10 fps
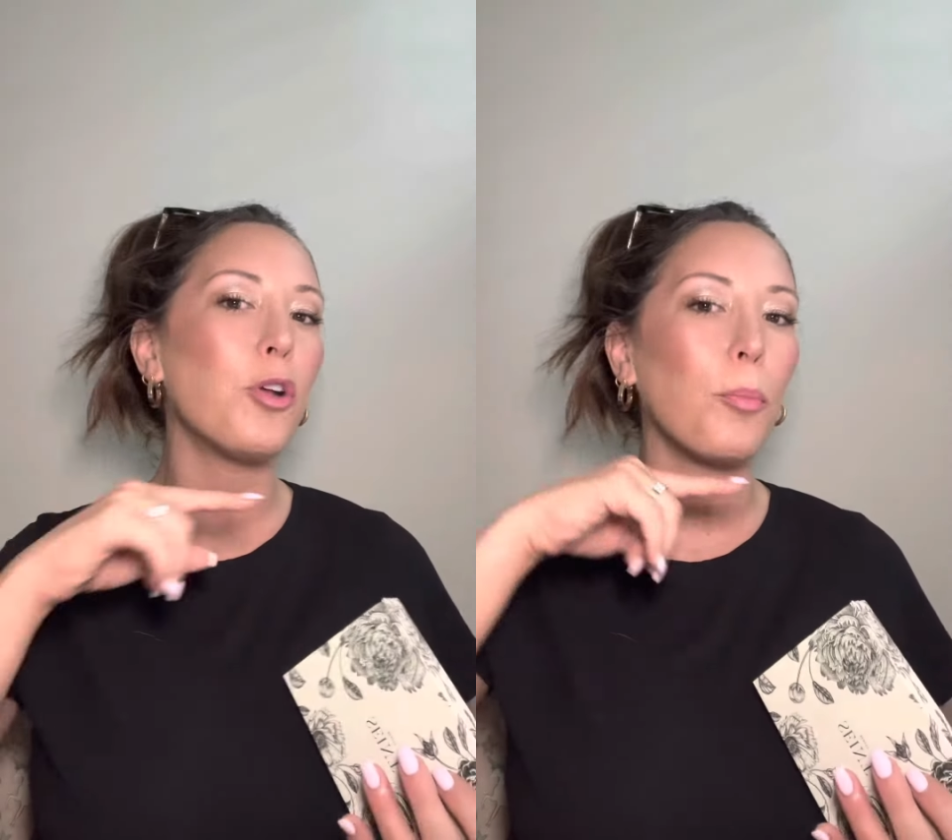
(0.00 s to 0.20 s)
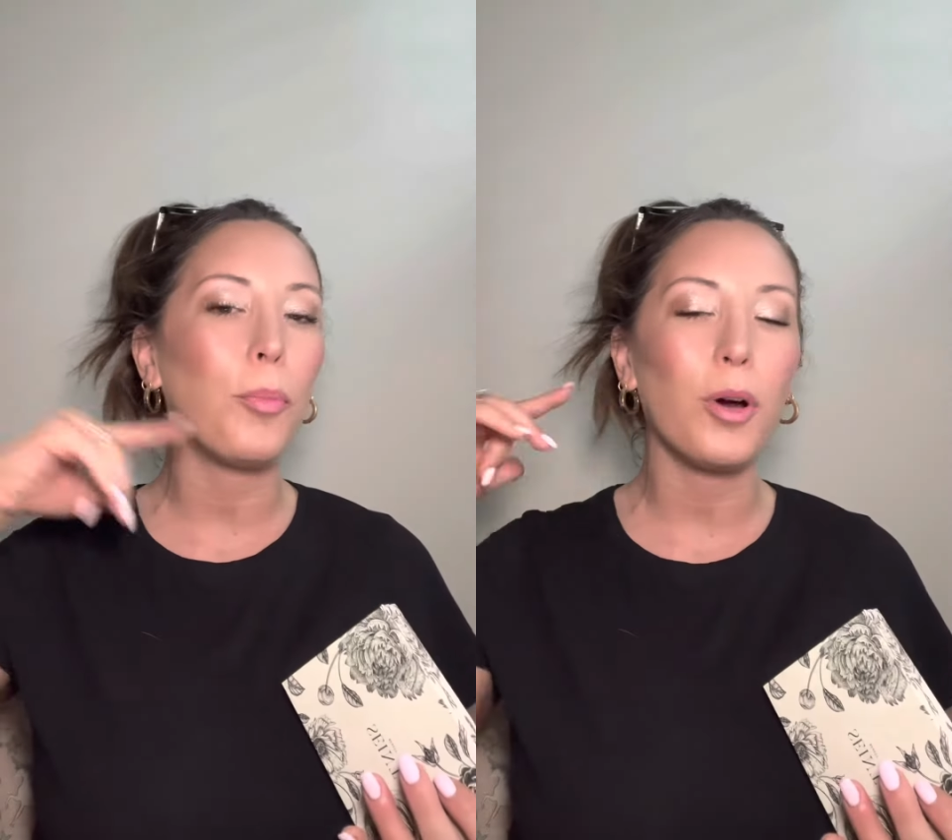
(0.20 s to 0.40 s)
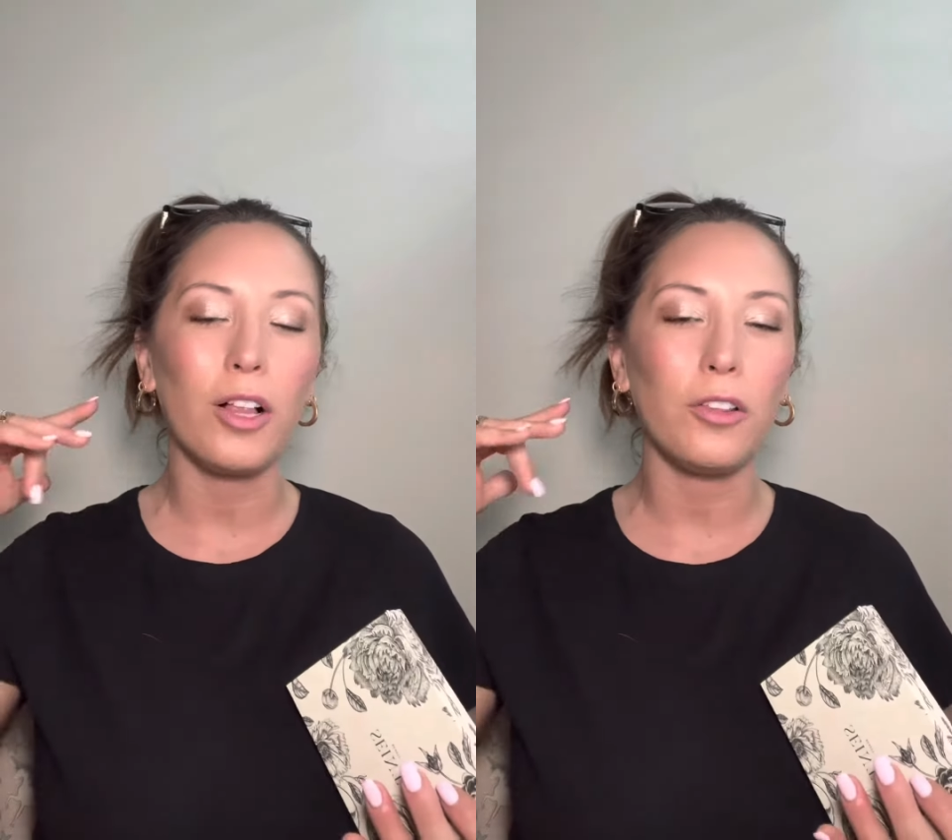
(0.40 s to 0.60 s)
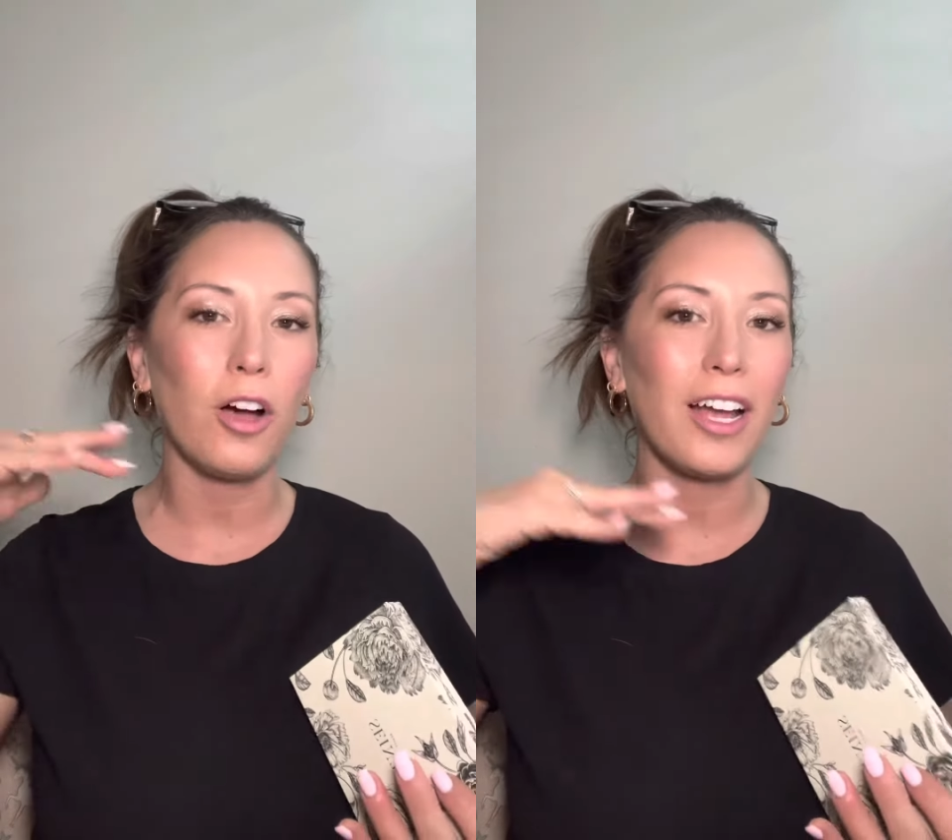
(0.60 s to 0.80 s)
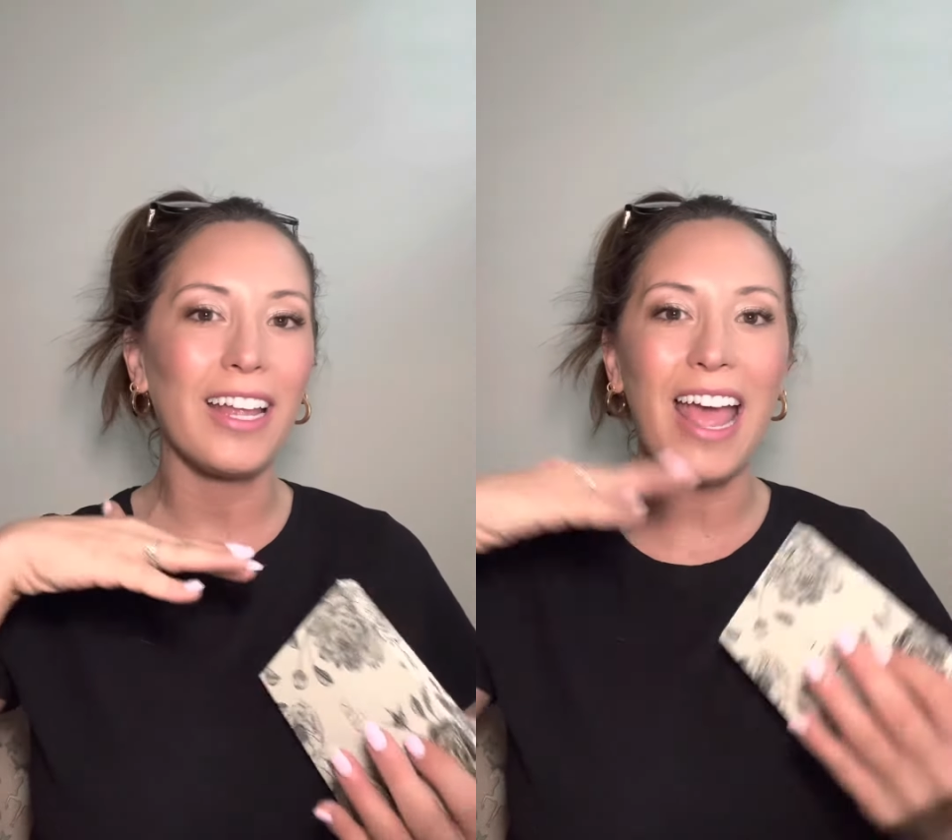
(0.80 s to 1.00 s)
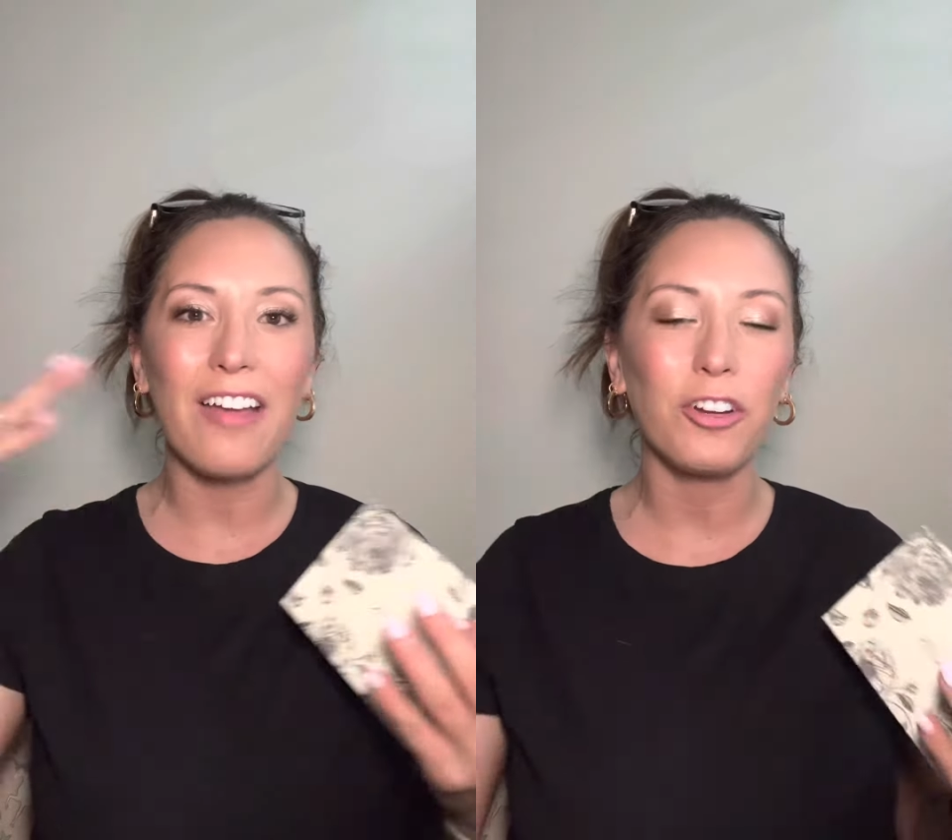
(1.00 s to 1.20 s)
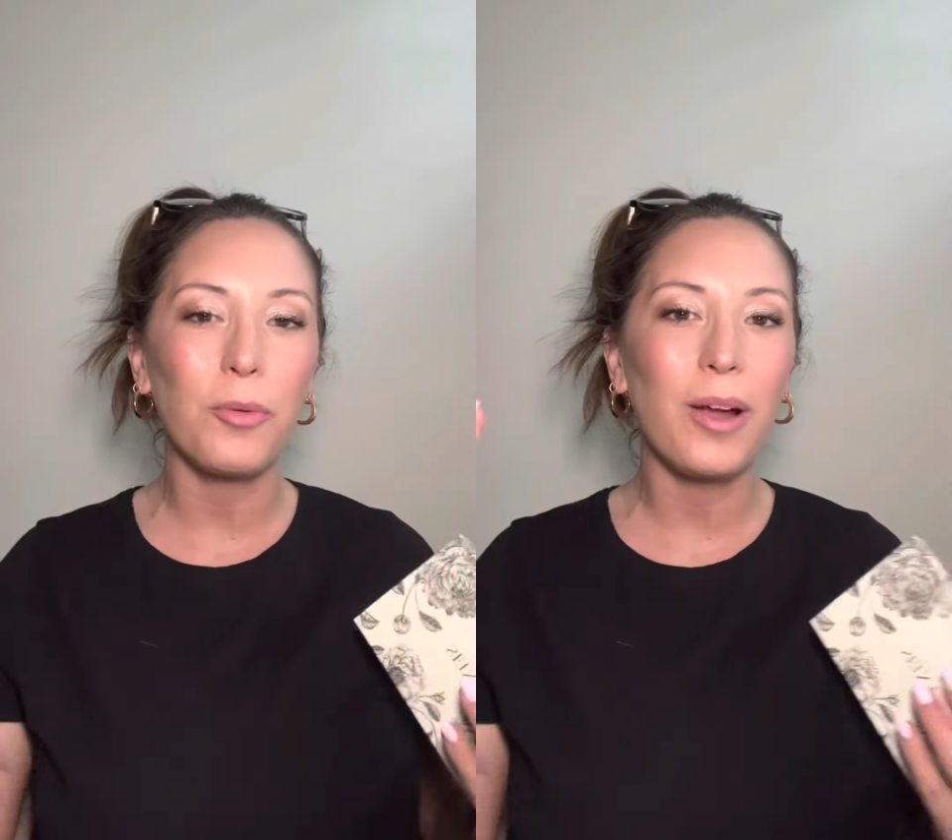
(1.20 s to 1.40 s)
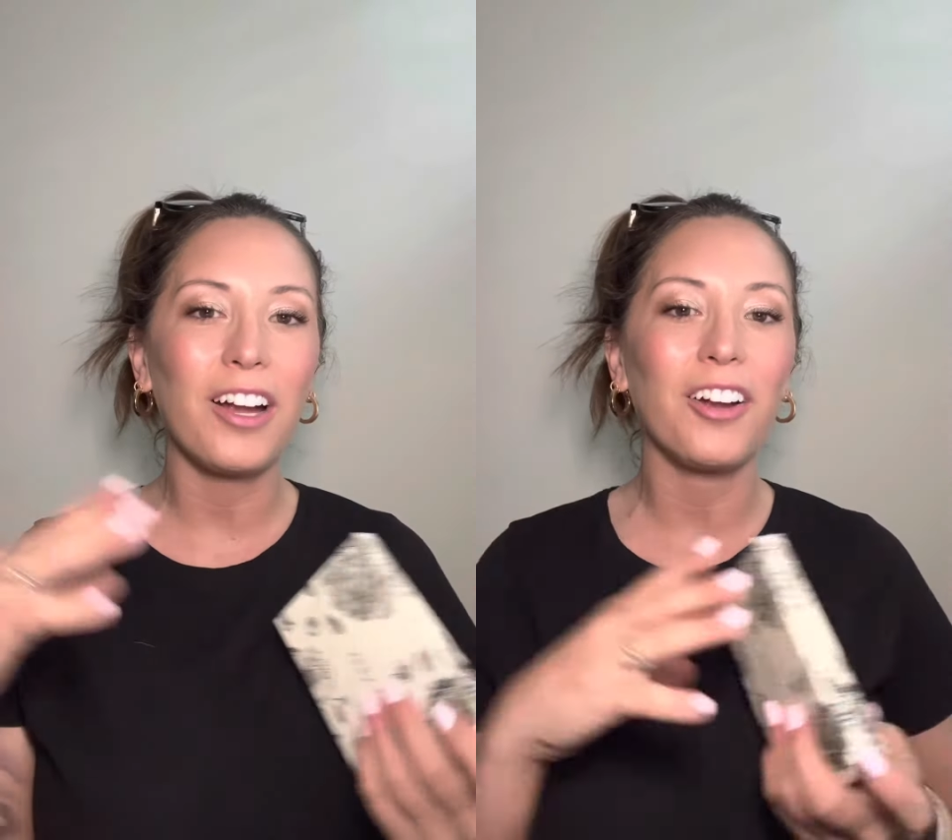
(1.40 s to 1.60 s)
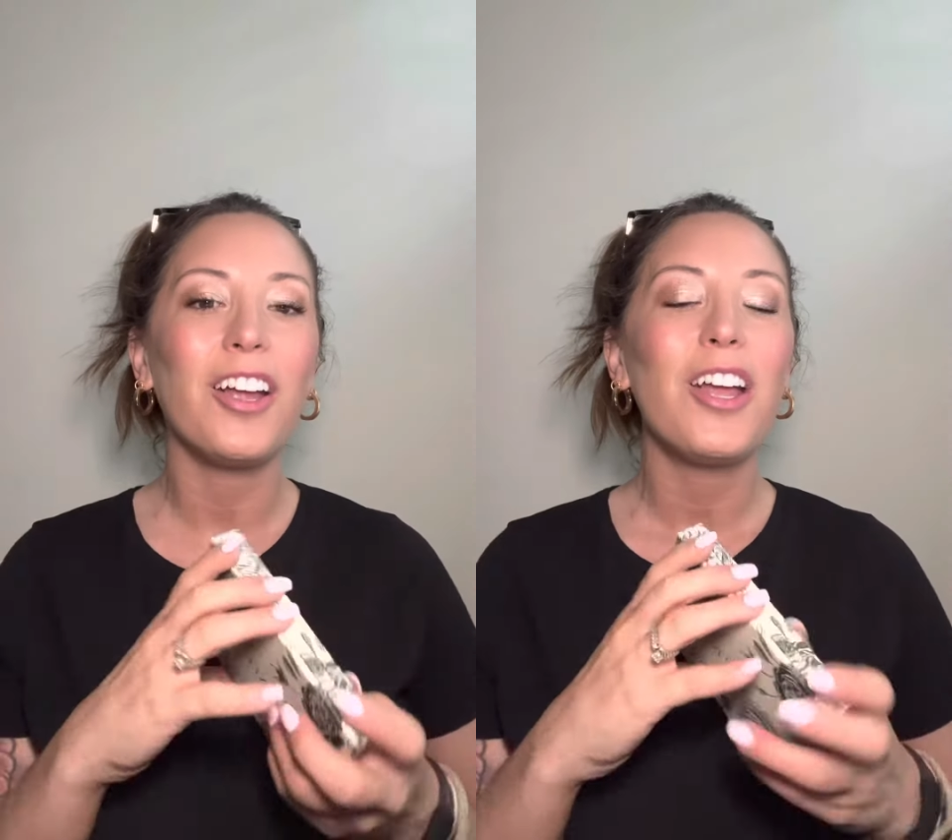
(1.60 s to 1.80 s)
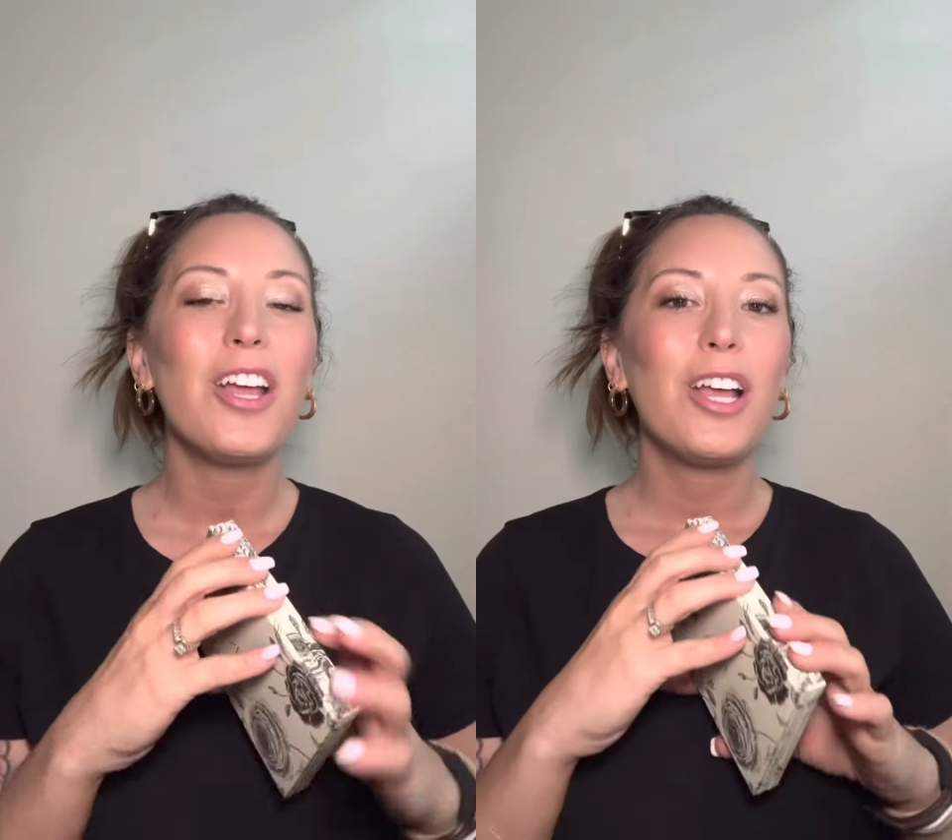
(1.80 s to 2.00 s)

You don't put a lot everywhere,